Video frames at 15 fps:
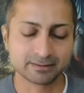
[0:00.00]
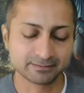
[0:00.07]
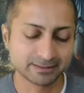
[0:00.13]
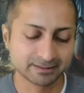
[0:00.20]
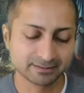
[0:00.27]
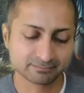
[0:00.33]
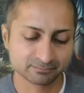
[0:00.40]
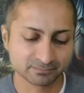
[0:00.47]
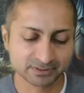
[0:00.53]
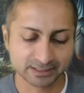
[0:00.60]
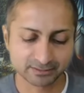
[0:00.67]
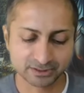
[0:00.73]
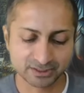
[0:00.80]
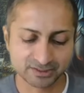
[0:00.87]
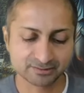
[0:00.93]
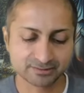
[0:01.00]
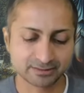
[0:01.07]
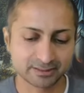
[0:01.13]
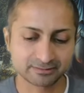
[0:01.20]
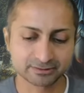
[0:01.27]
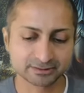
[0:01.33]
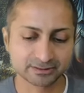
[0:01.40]
in, like just there
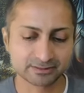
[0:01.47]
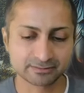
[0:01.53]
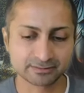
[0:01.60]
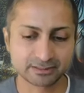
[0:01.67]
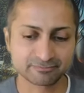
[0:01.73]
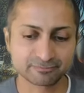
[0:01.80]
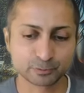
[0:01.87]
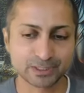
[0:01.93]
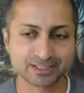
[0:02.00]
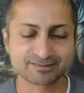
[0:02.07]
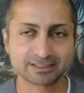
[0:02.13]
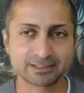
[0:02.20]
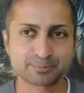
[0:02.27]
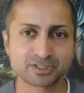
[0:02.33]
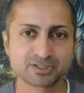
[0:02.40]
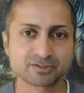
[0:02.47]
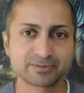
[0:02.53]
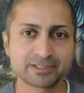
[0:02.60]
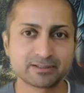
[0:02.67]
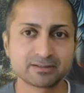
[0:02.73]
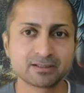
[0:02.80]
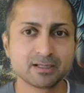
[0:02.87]
are there are a few exceptions
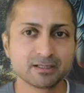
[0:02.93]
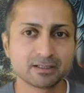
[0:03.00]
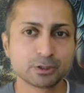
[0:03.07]
where